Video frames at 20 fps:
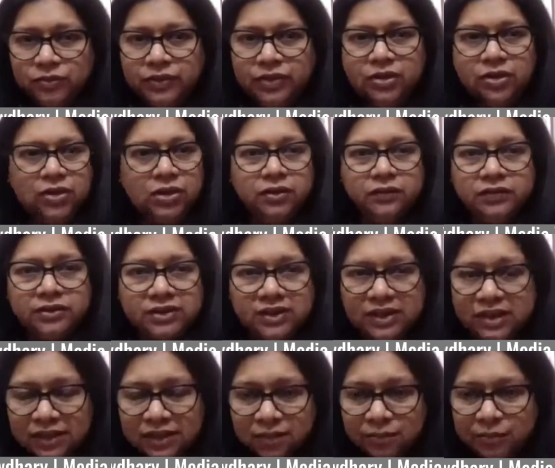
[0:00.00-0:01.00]
will not give us
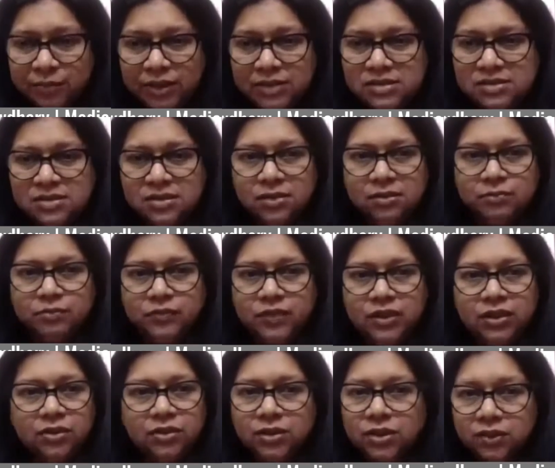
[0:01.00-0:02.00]
ET Mainstream,
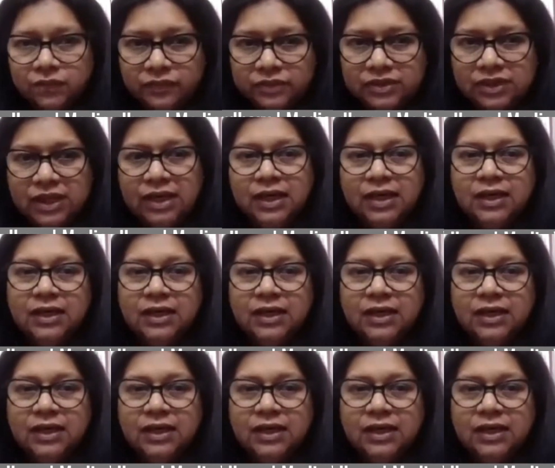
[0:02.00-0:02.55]
will not give us